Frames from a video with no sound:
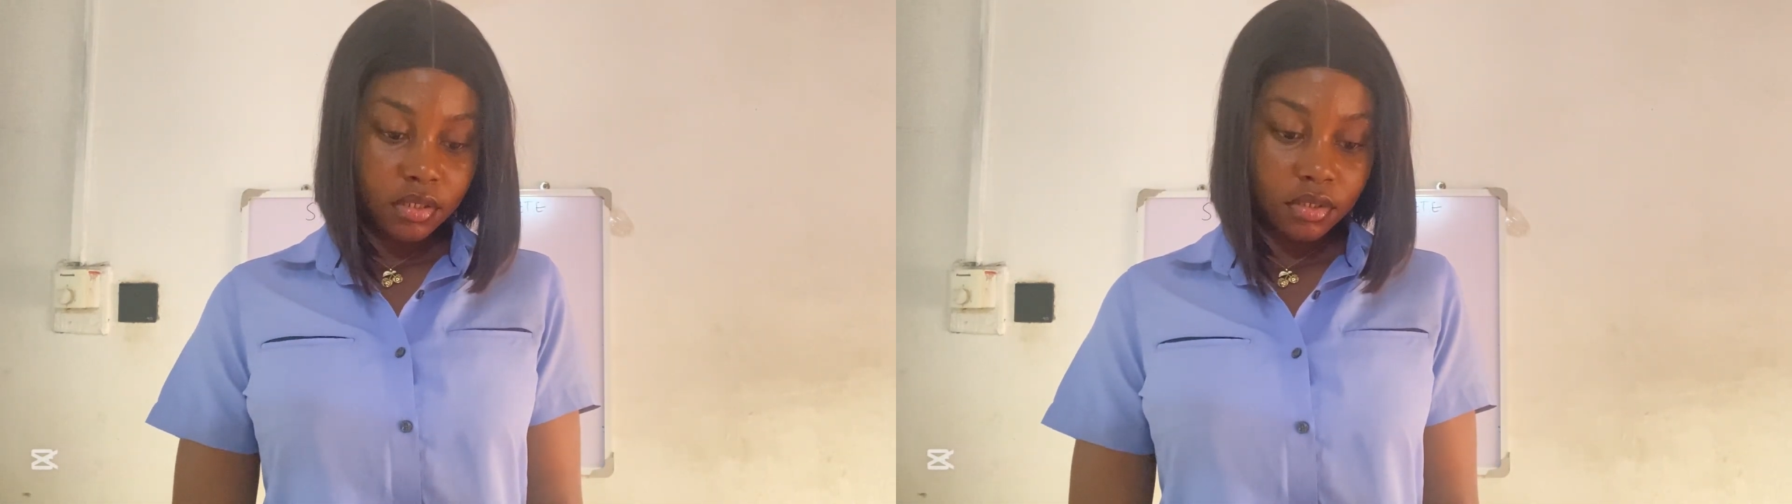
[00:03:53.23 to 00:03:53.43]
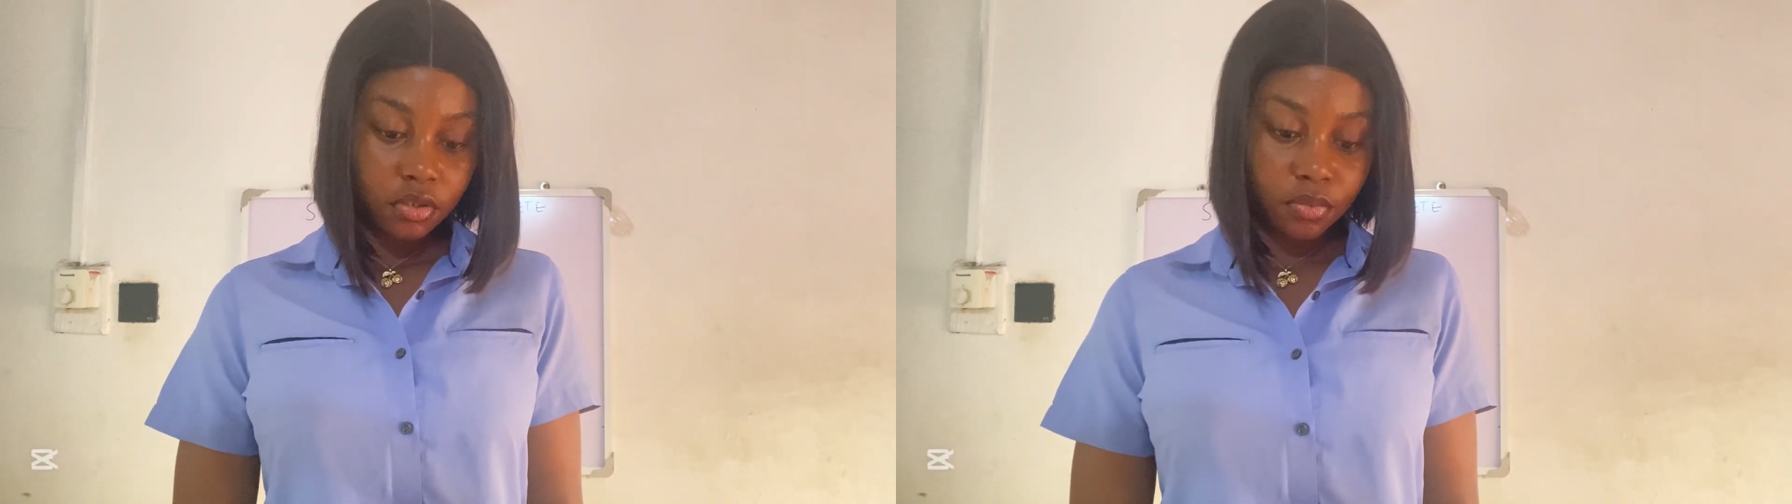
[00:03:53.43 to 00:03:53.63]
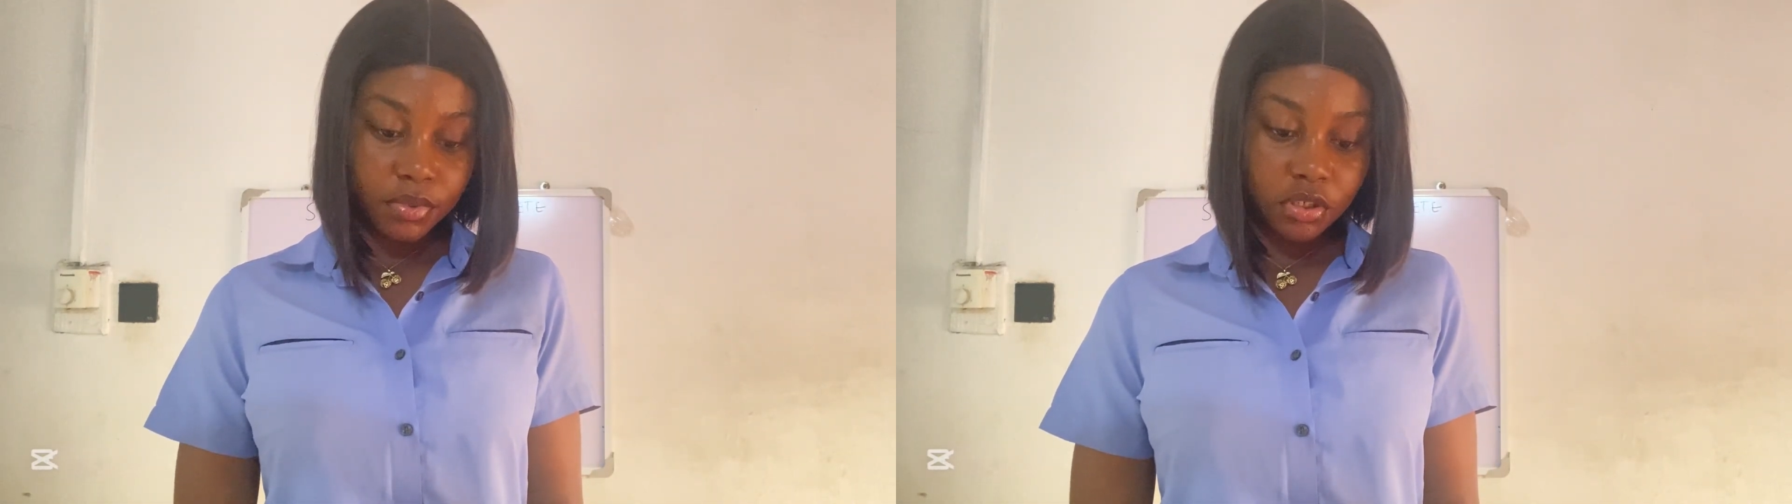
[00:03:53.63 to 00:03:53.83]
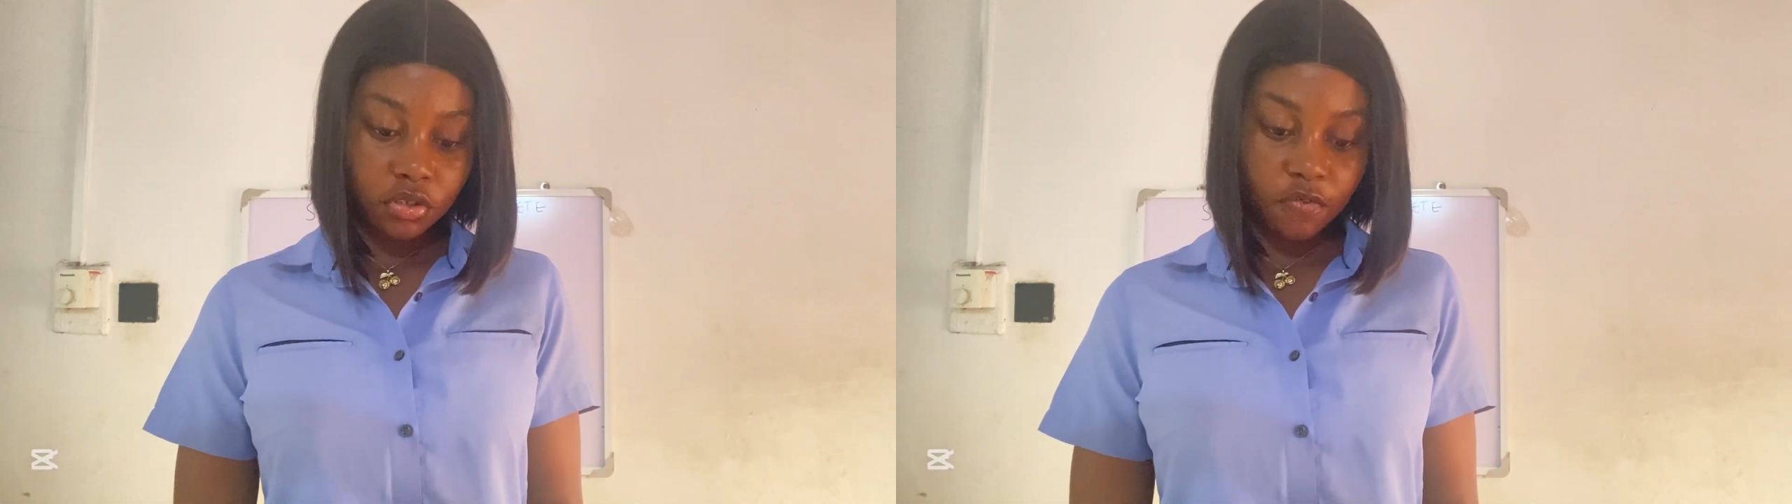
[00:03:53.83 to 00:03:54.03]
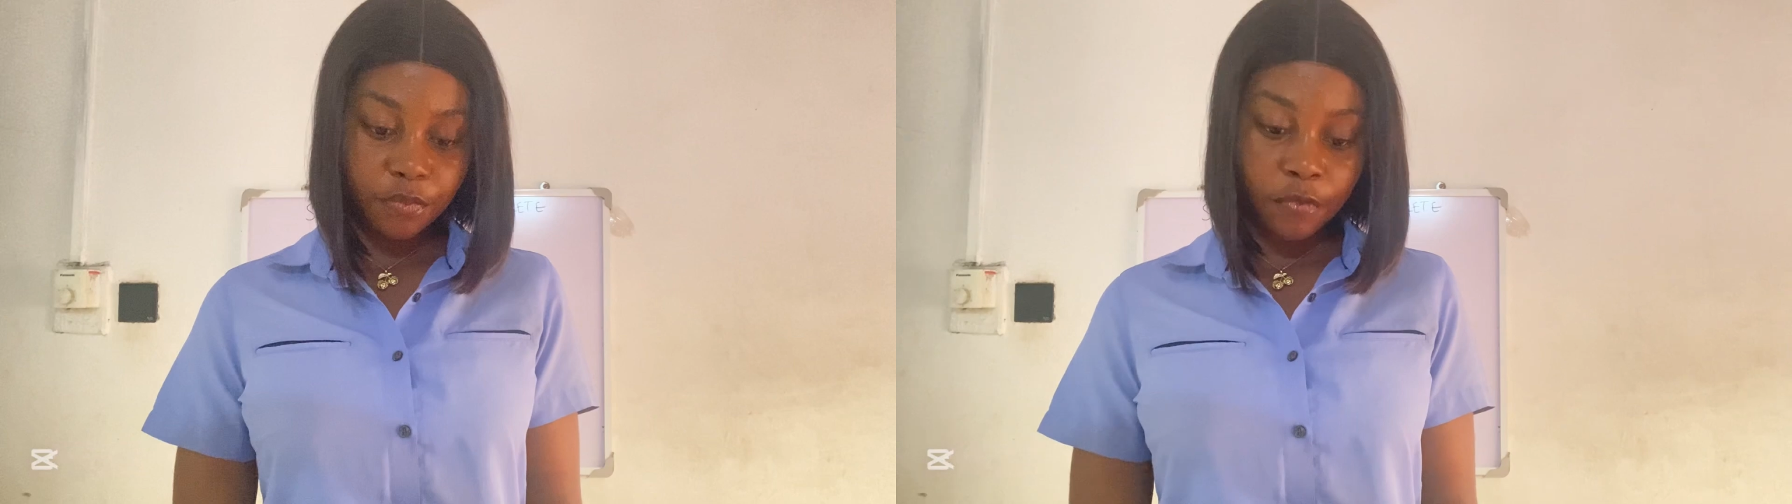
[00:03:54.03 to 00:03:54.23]
Computation
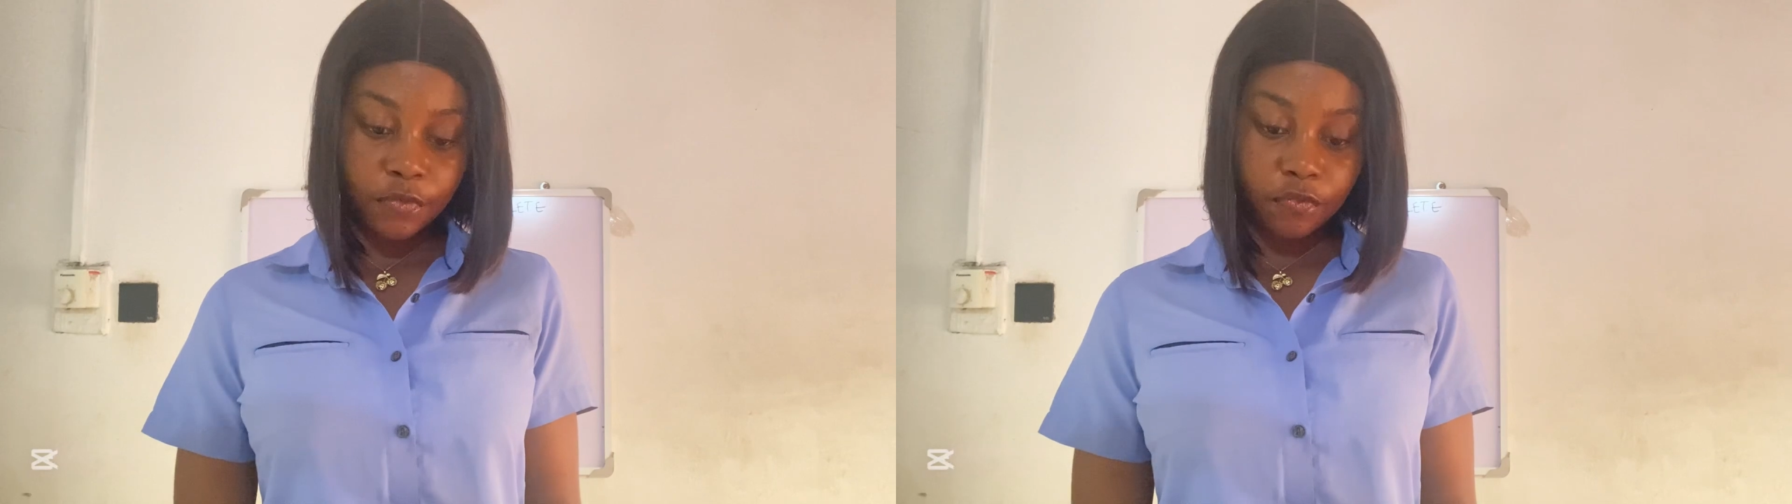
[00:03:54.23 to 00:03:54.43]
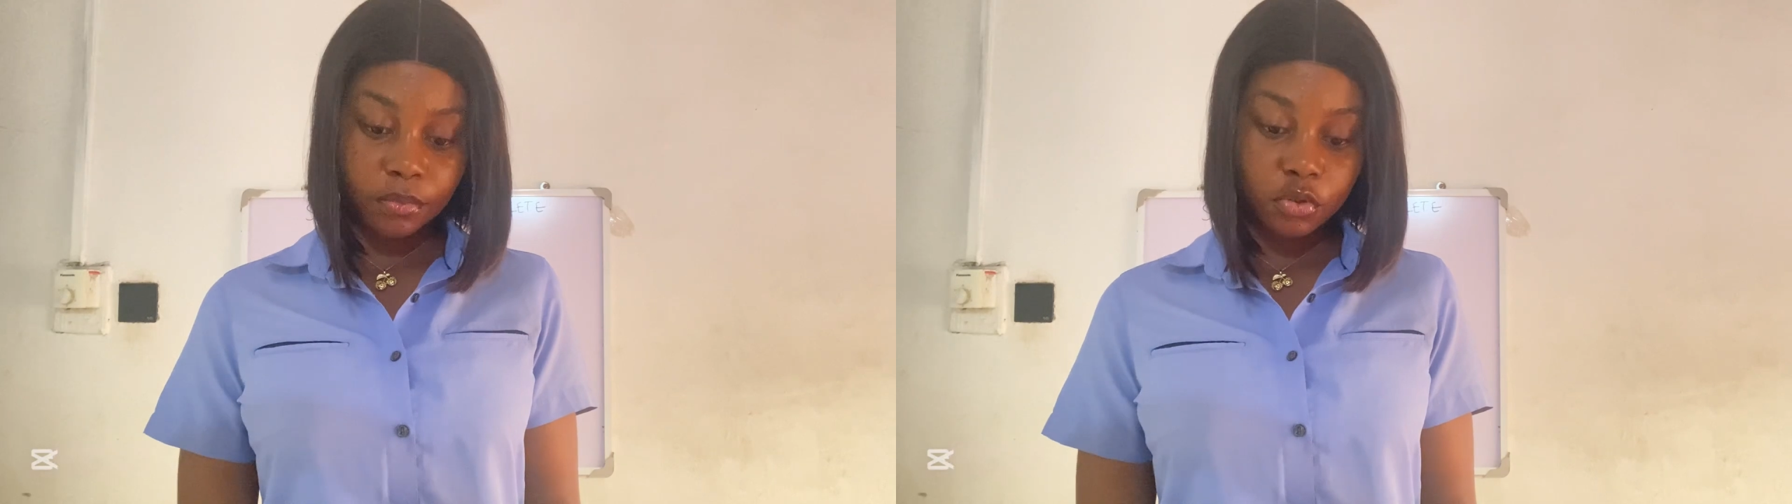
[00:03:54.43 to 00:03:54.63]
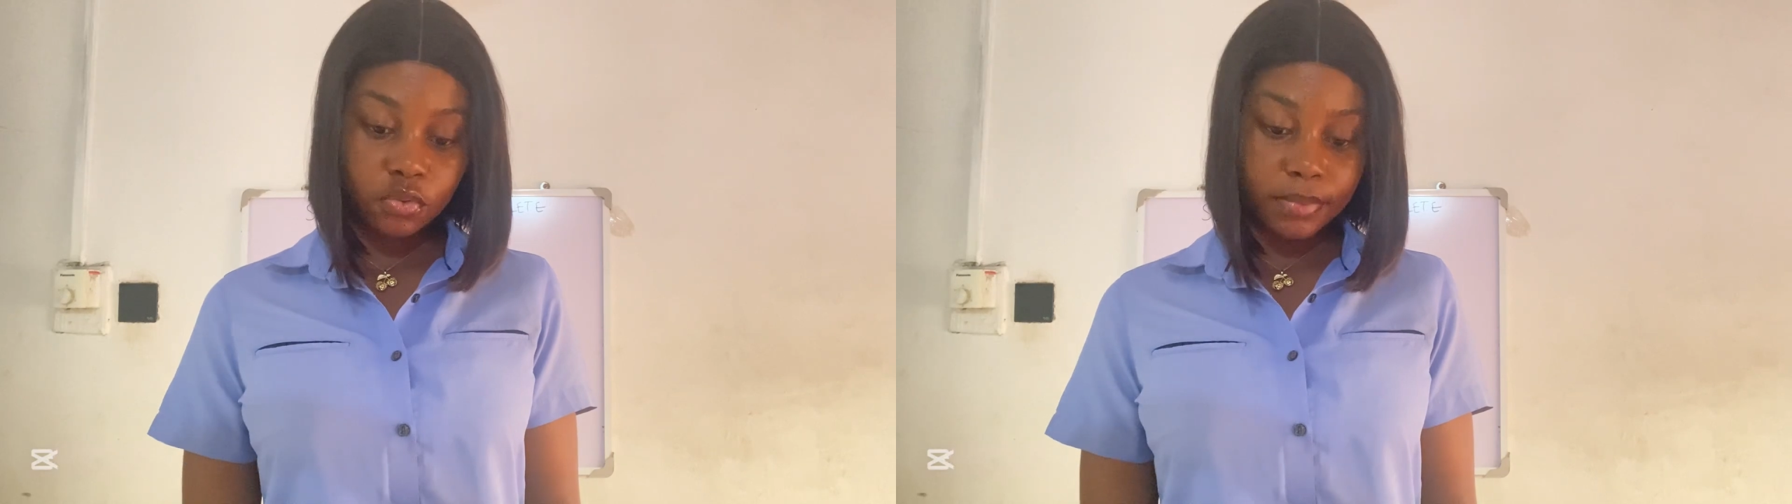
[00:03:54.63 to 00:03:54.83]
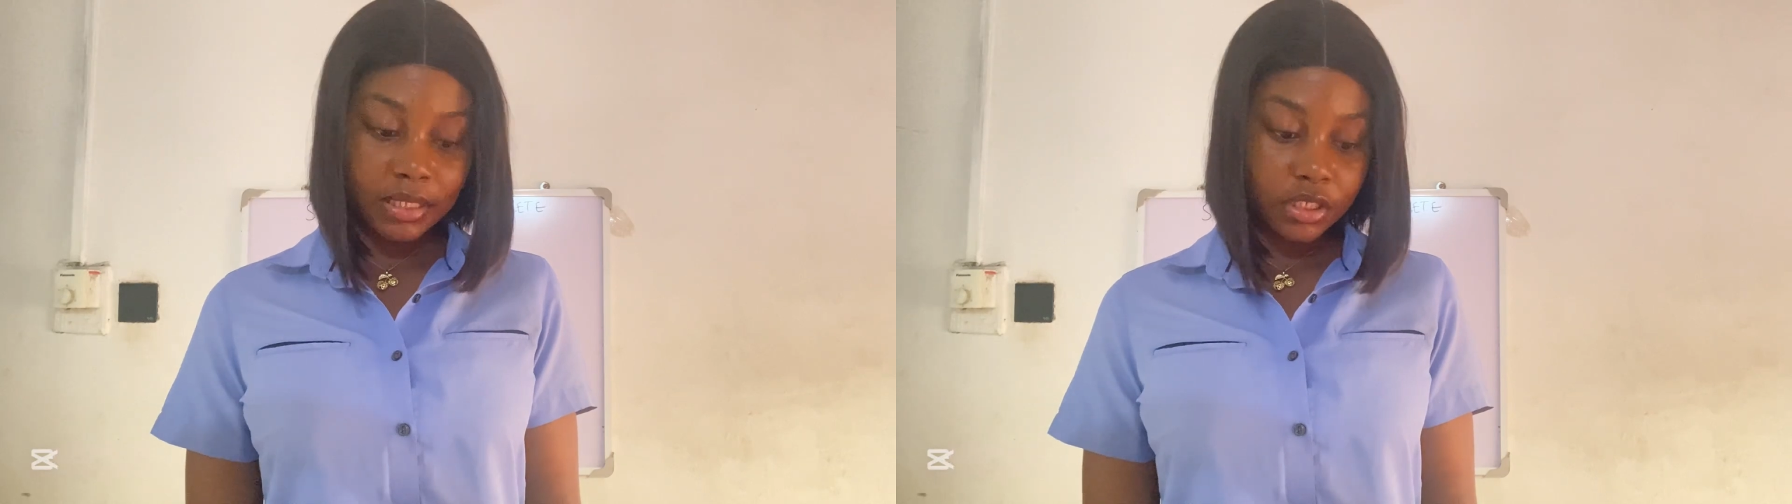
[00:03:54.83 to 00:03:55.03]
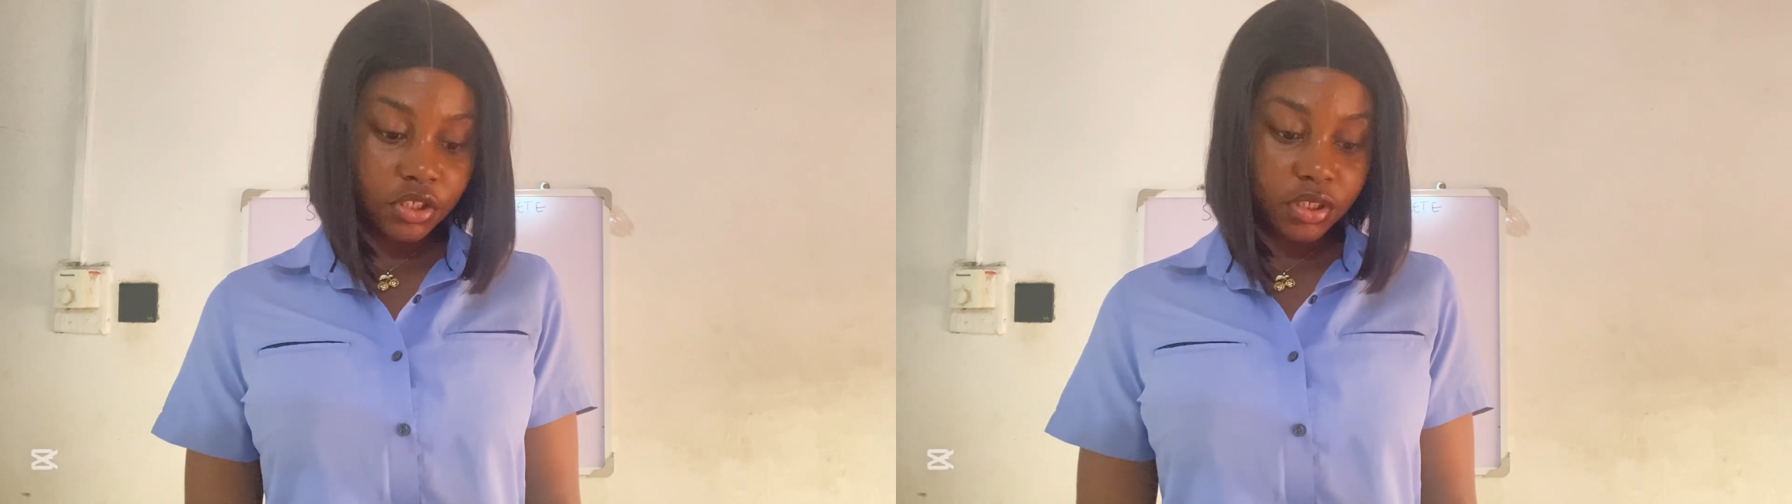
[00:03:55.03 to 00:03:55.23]
of profit from two
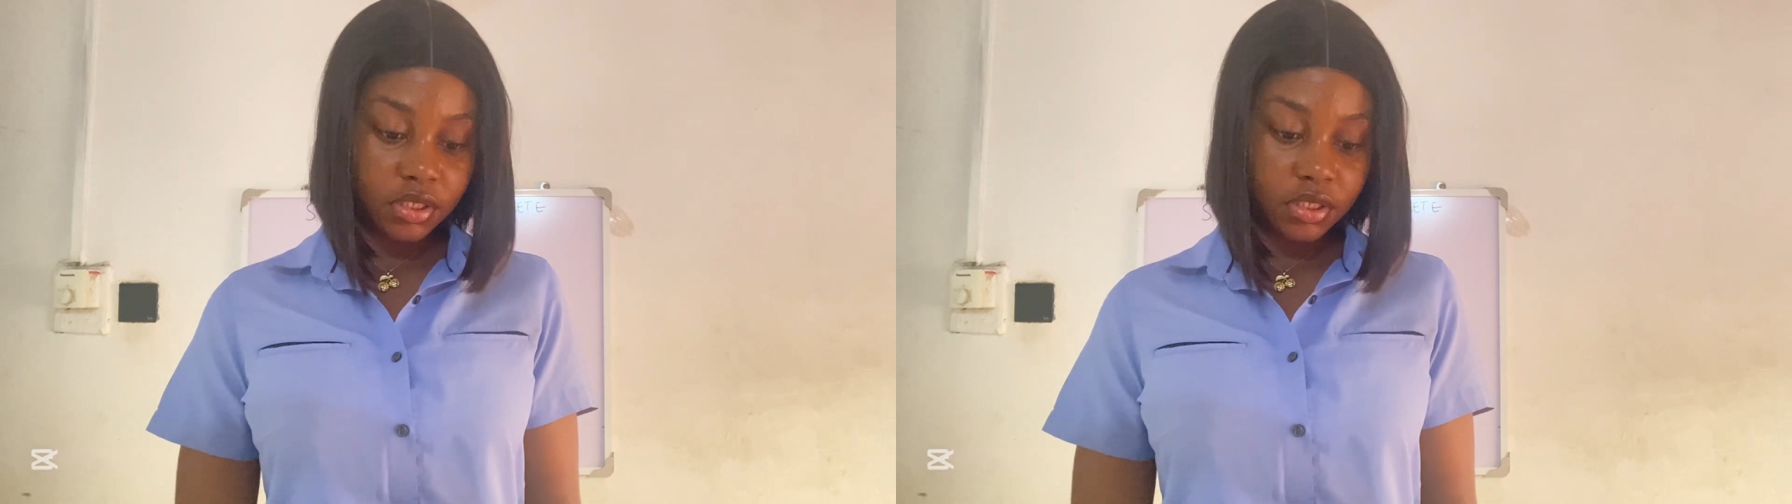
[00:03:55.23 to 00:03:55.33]
balance sheets.